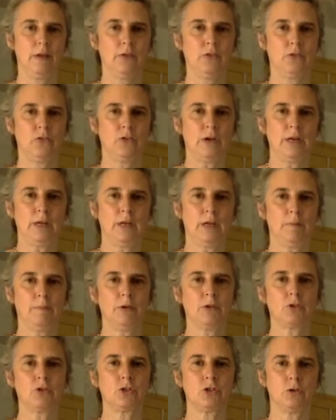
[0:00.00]
So try to keep
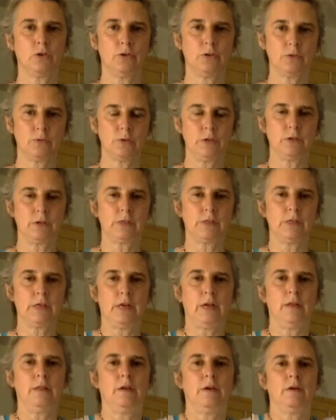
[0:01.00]
your shoulders, when you're
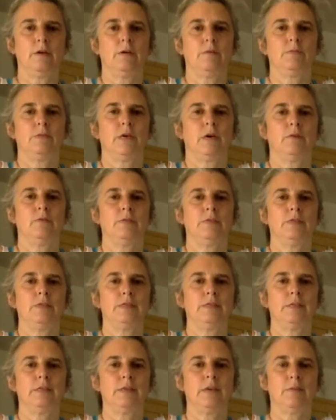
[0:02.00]
extending the arms out, resist
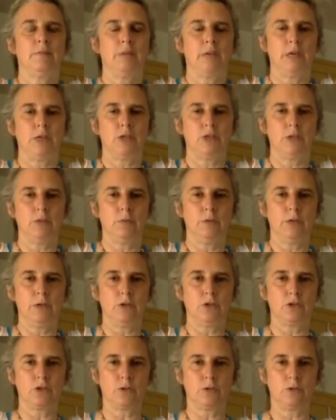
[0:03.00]
the temptation to bring your
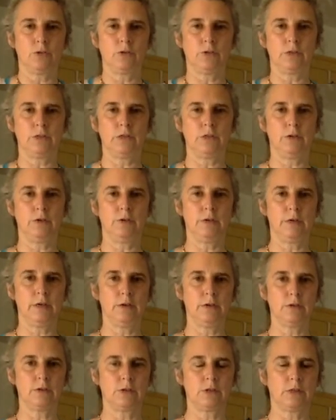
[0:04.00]
shoulders into your
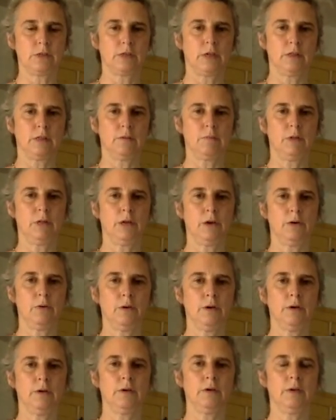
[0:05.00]
ears. Just let them
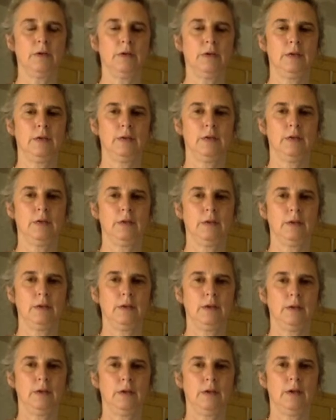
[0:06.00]
lower.
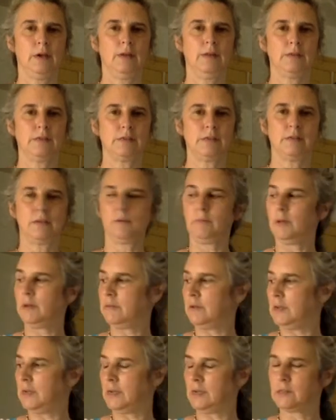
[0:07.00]
And this is a little bit of
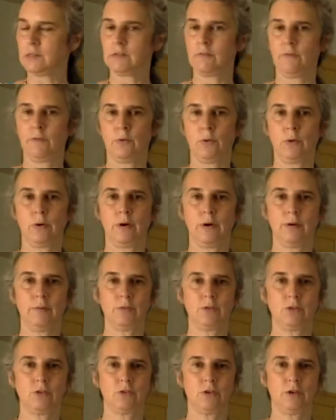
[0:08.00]
a nice forearm
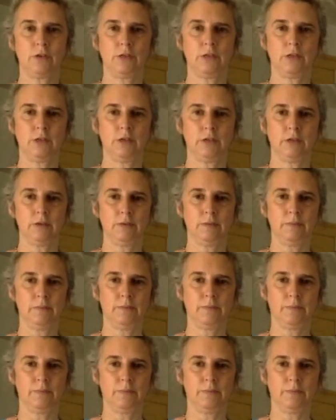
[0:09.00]
stretch here.